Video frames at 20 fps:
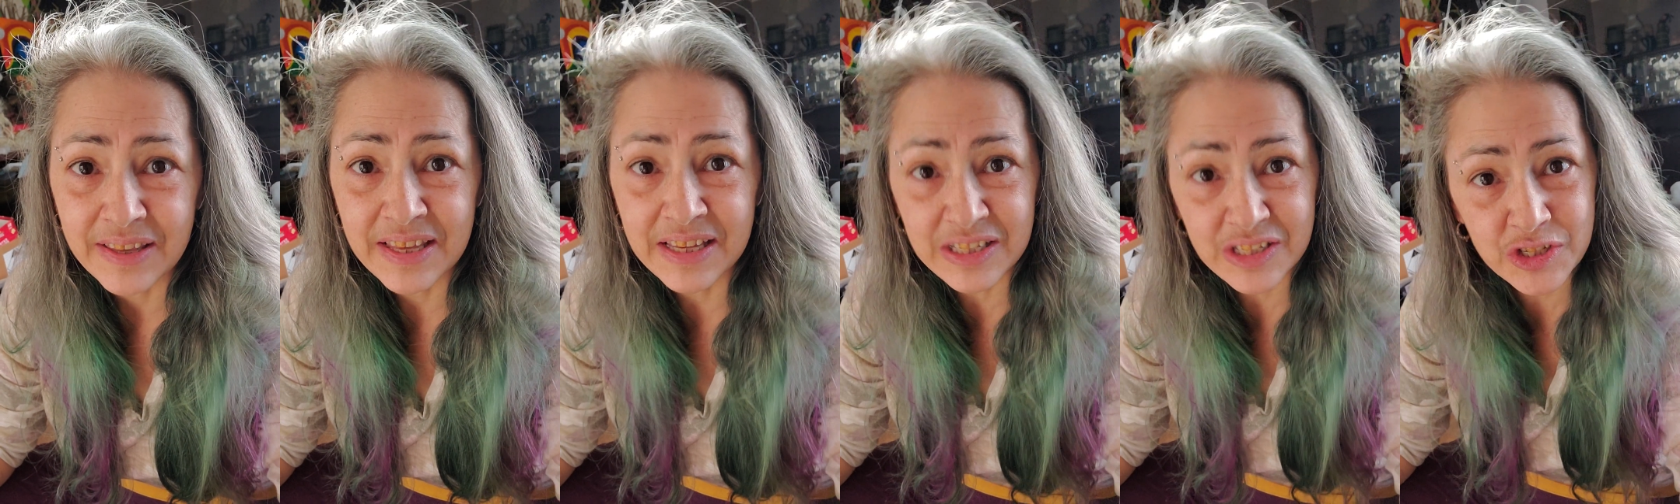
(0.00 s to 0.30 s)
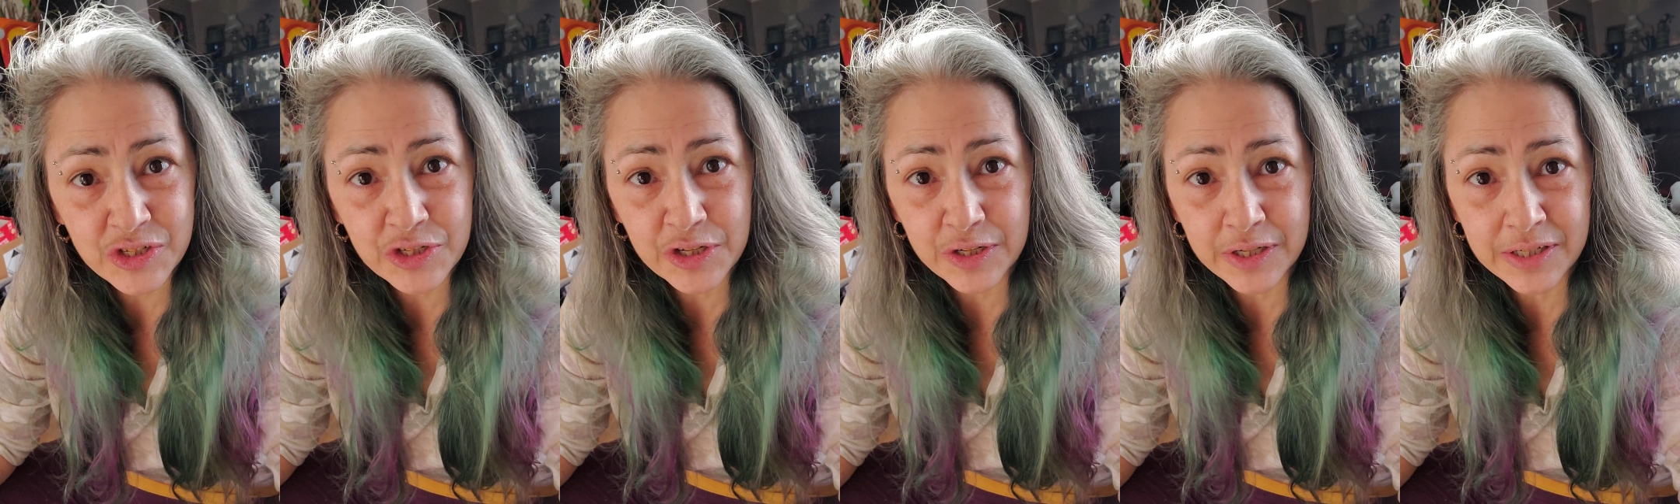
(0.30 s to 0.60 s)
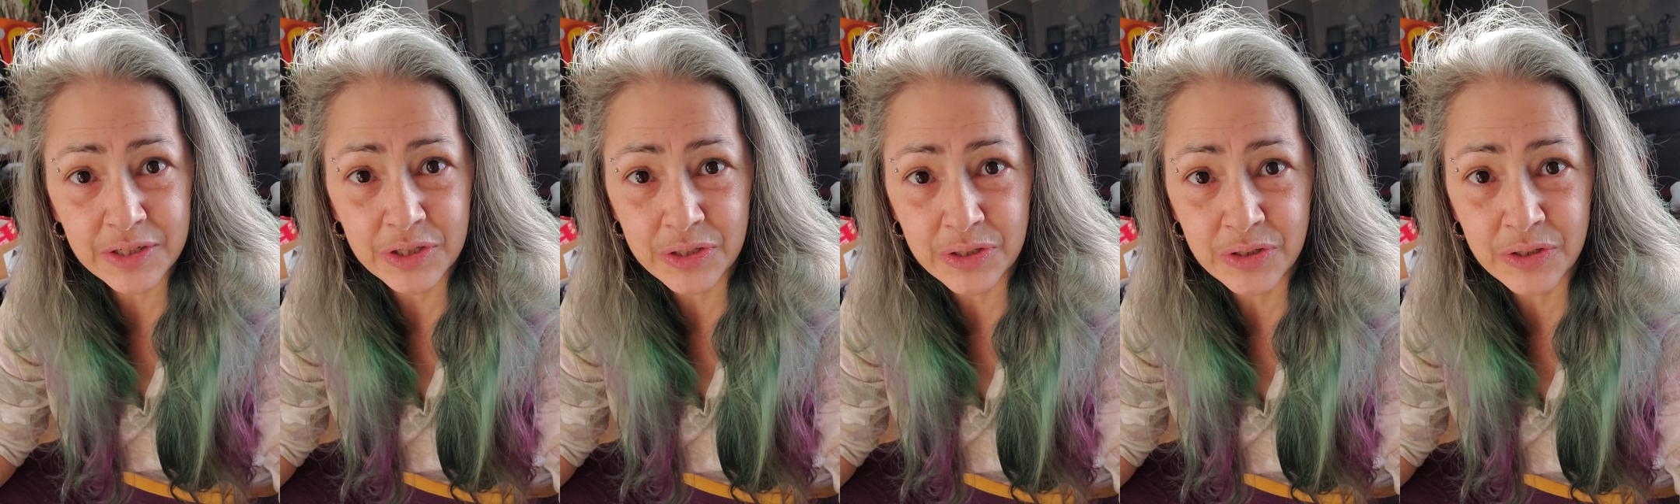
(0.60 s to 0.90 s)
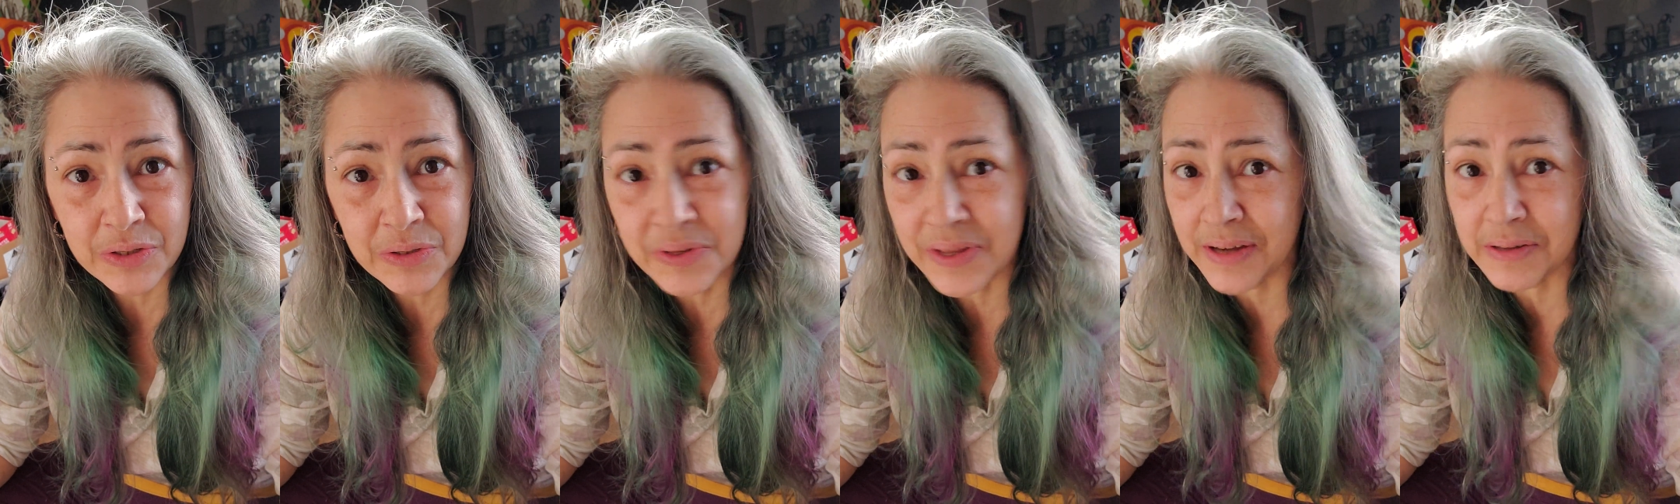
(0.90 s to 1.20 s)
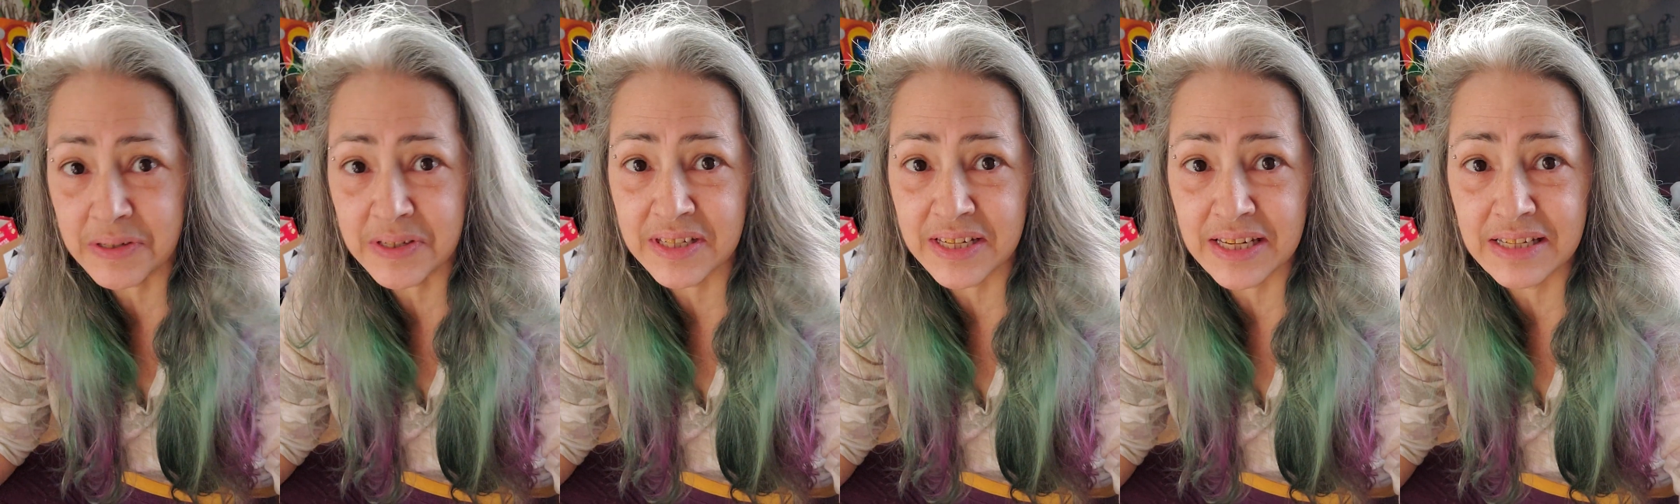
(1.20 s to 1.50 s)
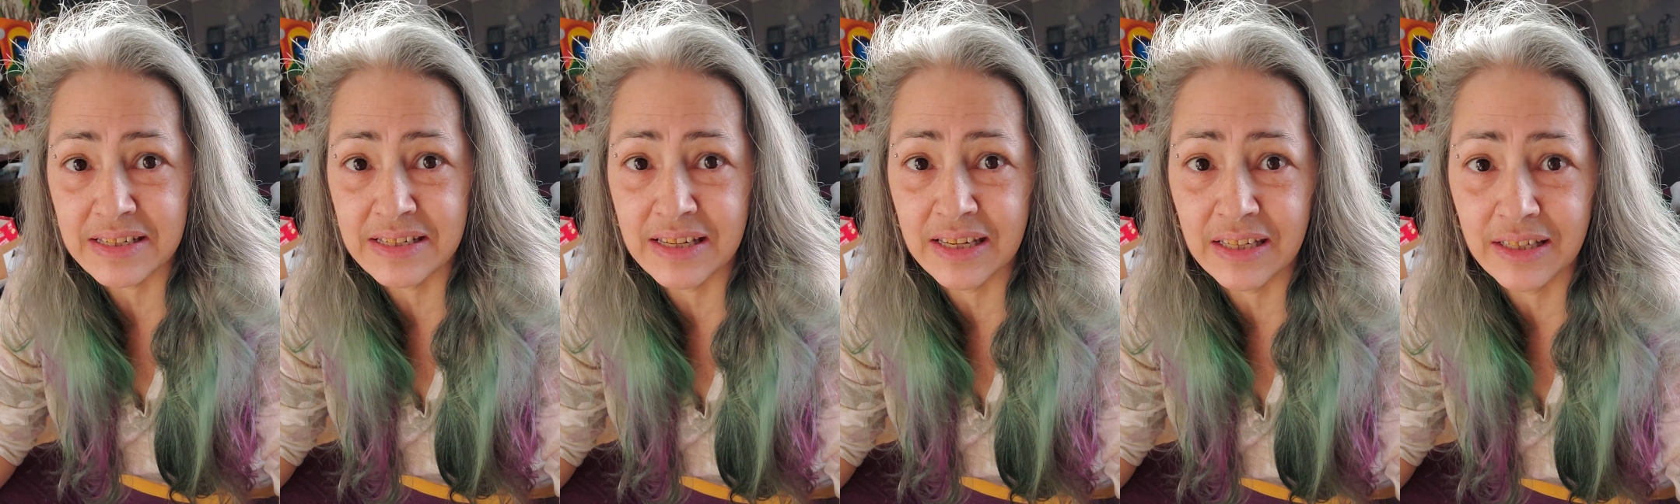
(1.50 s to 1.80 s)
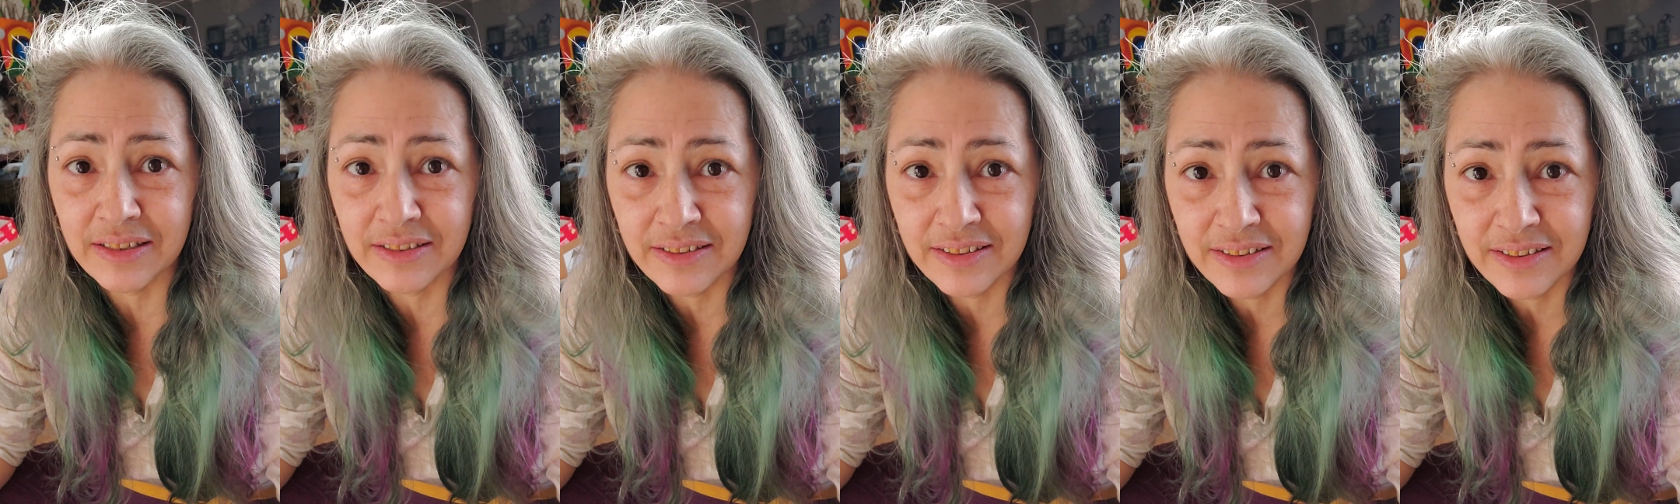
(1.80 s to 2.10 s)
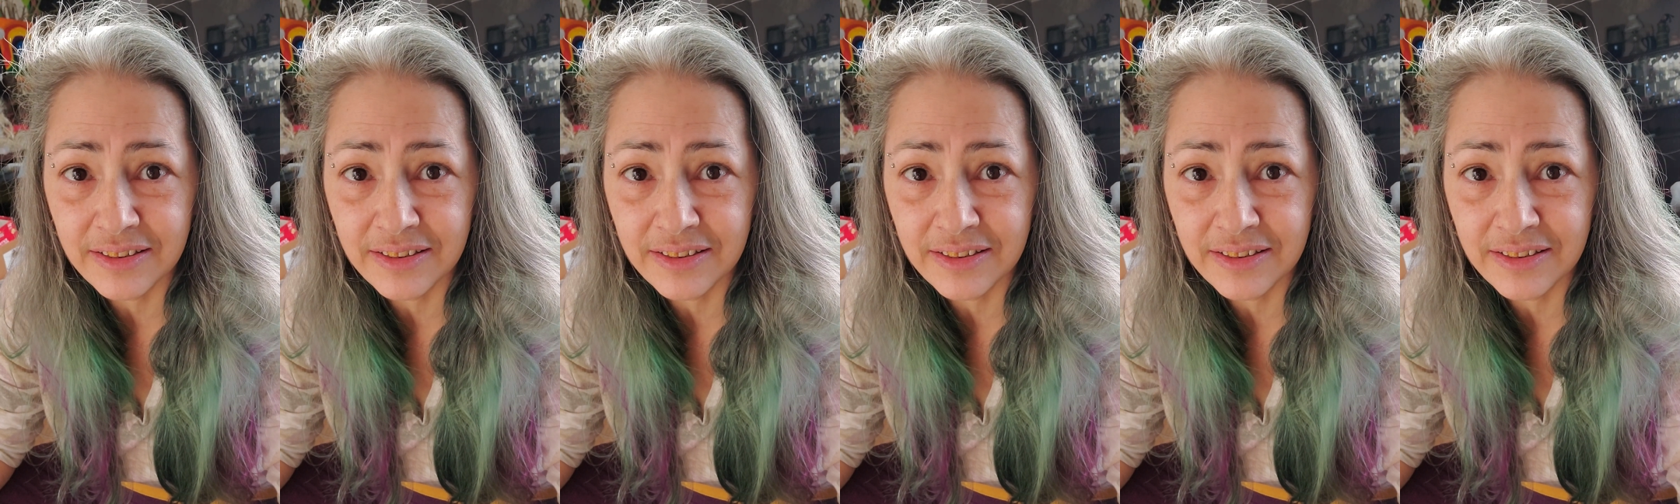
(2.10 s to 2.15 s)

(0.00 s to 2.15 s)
think it started 2018.